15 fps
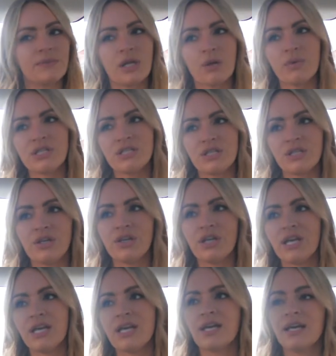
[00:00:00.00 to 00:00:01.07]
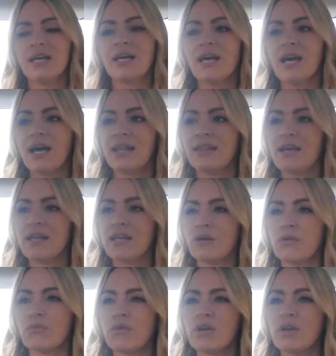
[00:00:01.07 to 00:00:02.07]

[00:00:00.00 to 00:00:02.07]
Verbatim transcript: Yep. I went to uni, and then